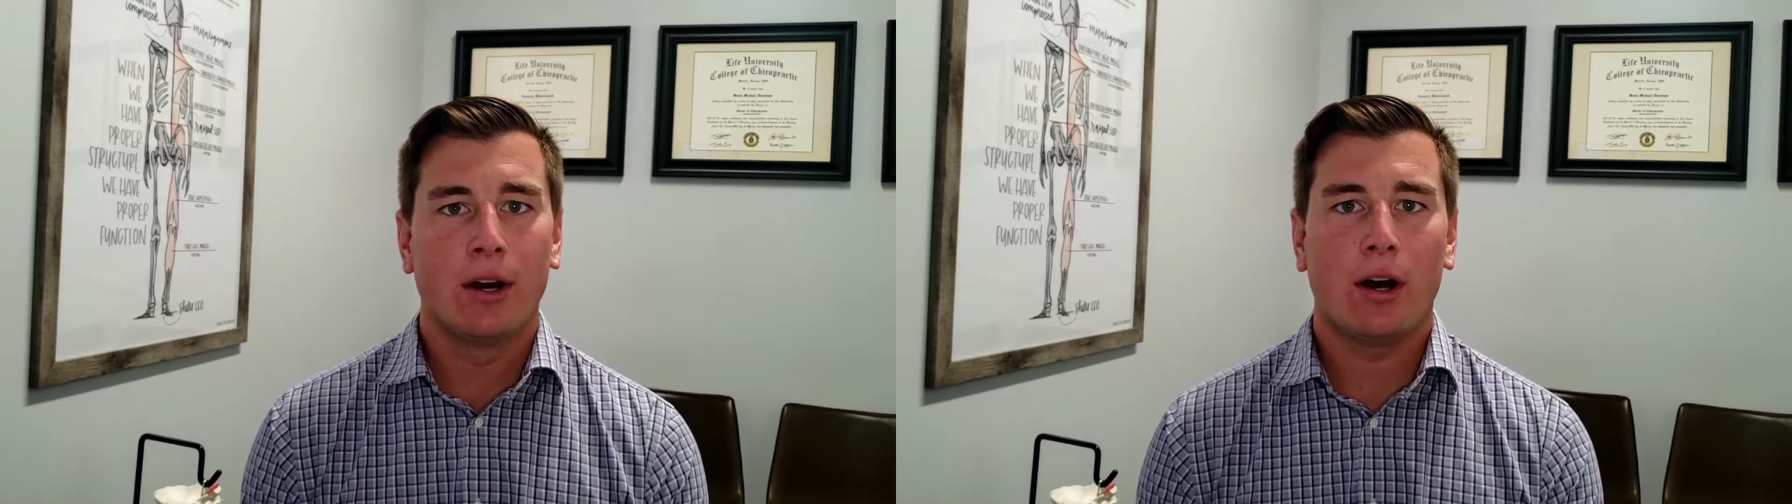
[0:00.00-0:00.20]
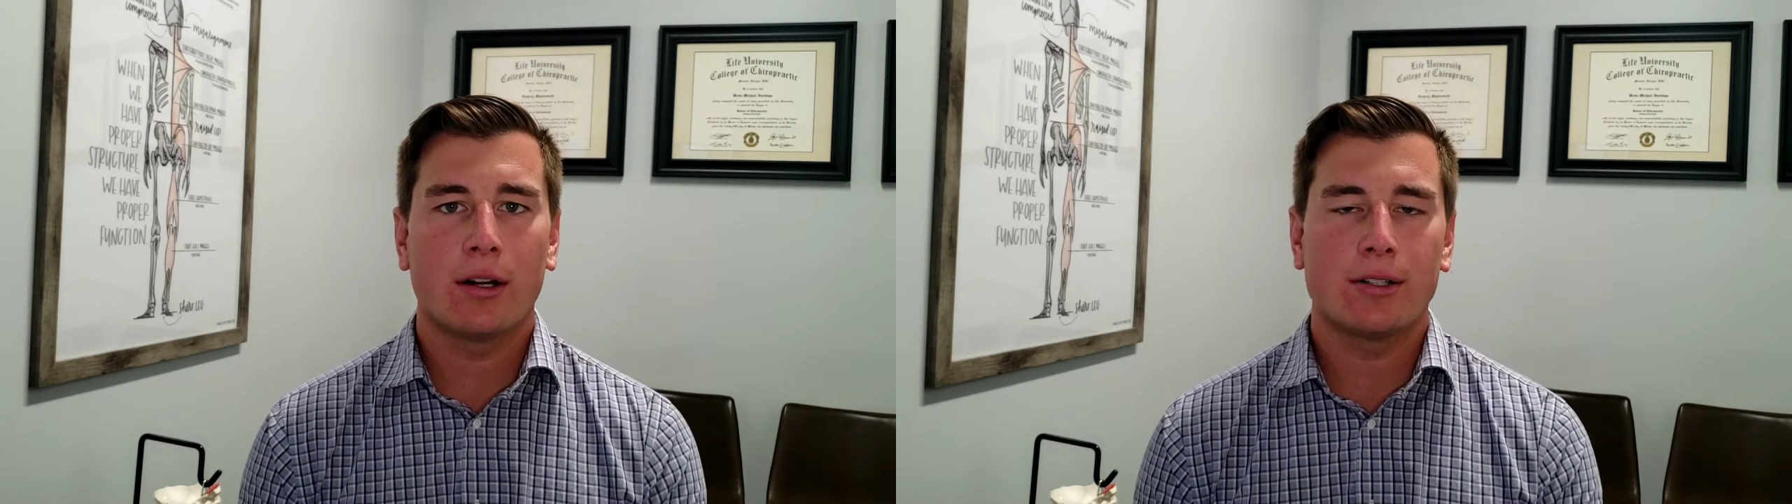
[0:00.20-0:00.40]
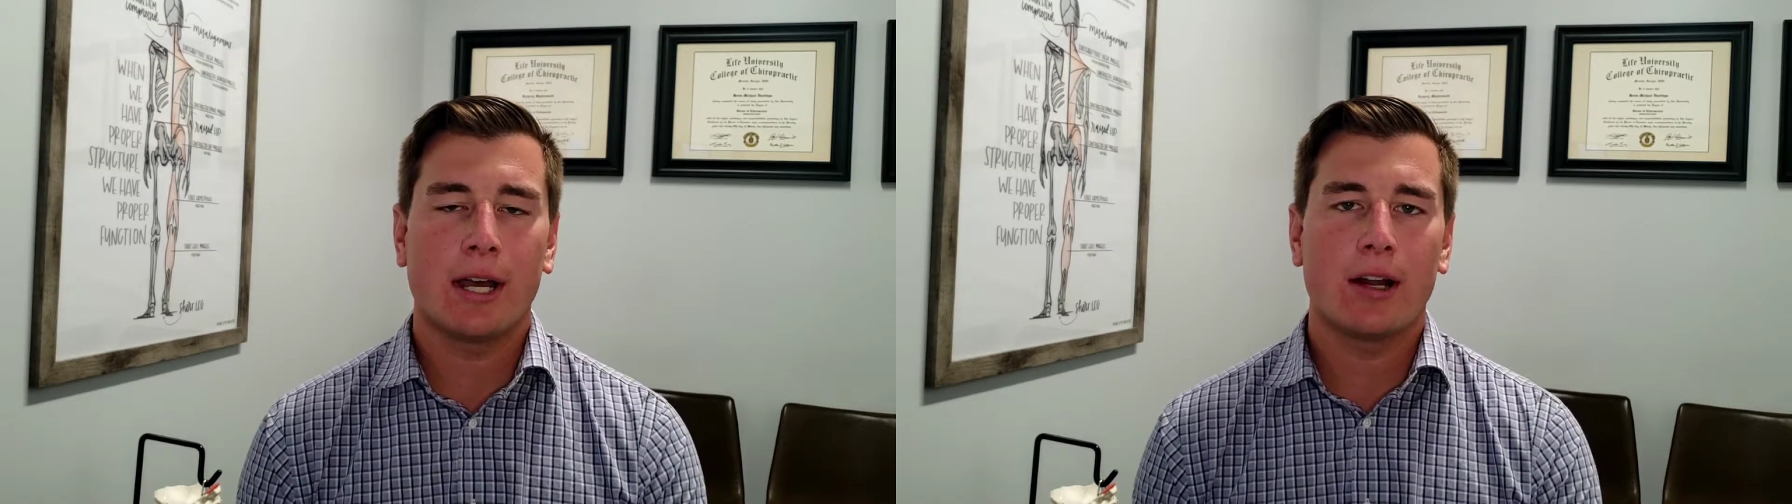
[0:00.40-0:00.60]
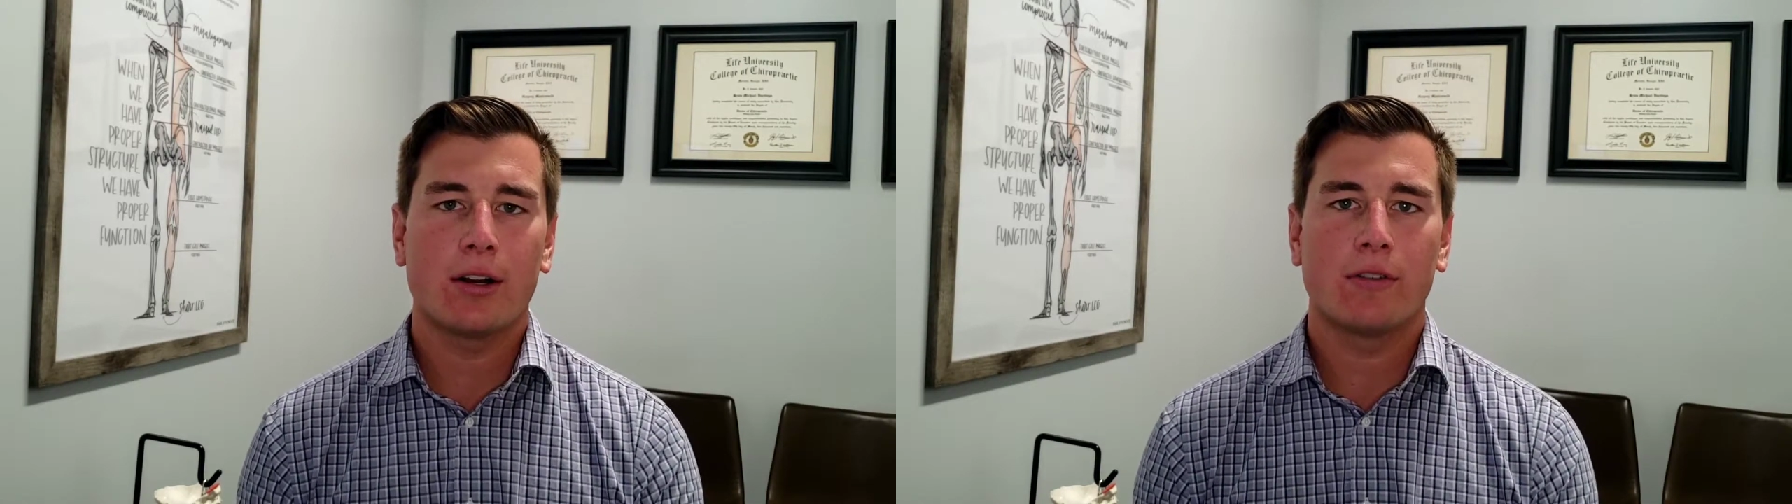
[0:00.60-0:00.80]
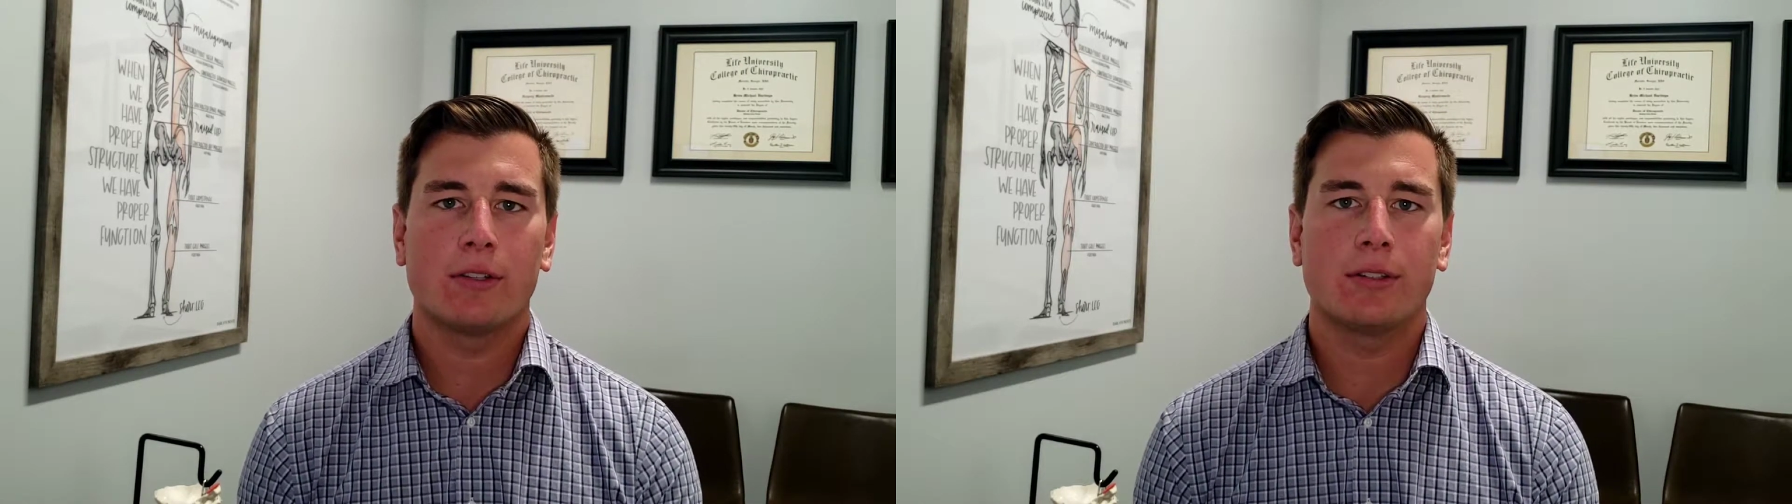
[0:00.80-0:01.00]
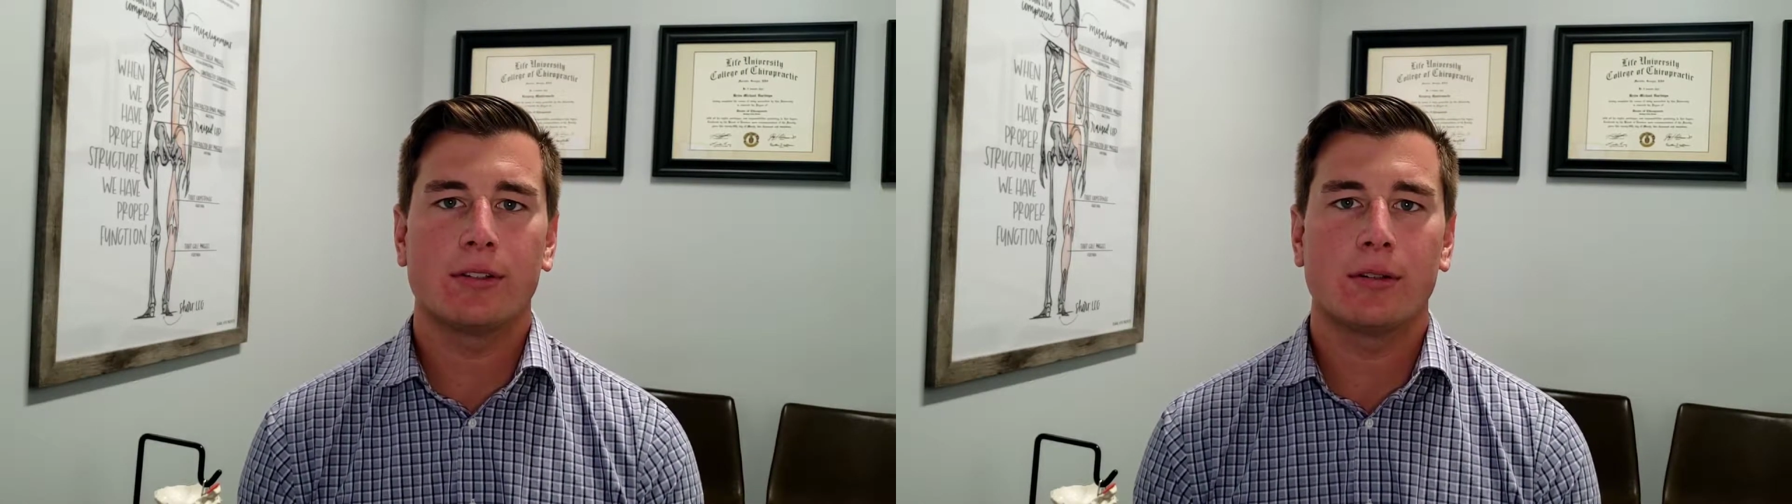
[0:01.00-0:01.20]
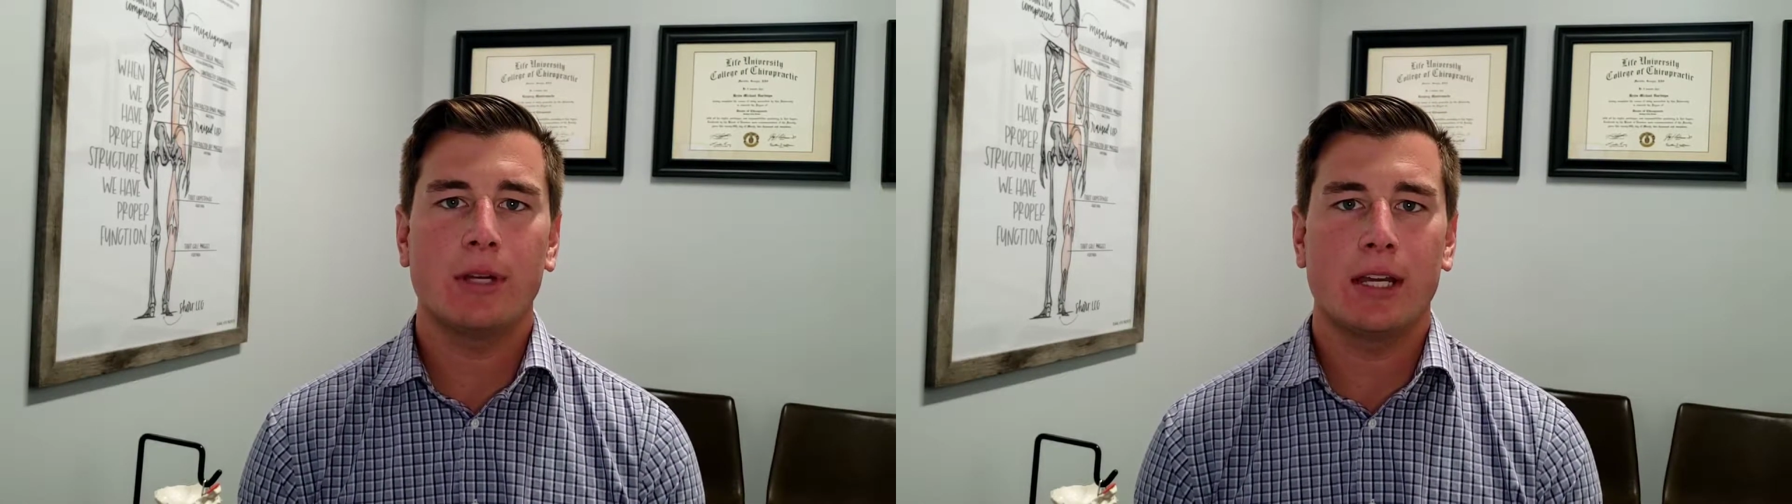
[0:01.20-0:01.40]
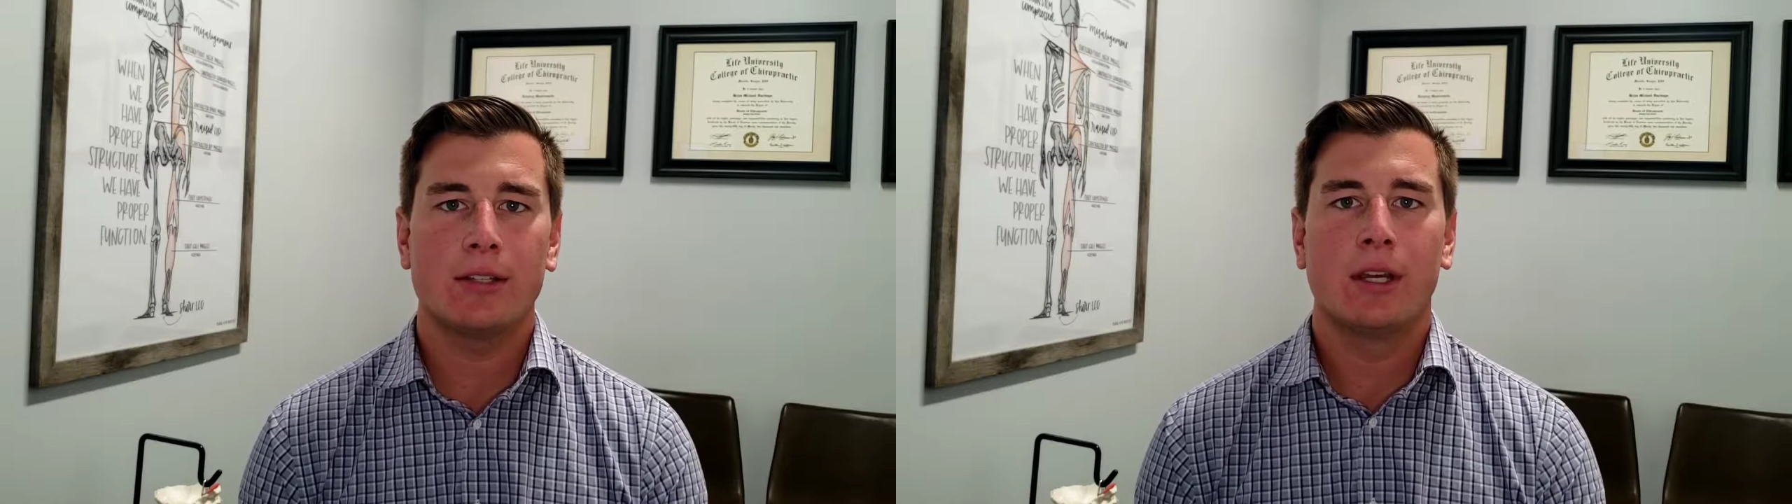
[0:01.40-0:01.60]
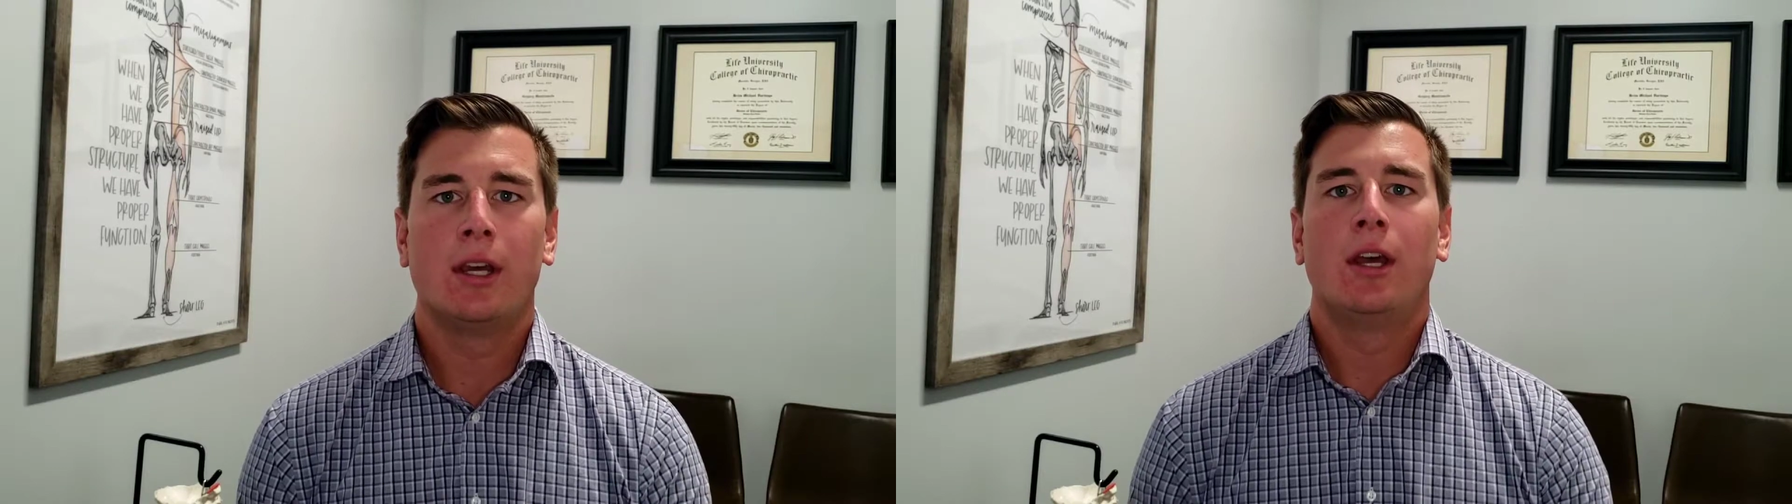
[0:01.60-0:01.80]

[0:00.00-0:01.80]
our entire nervous system is.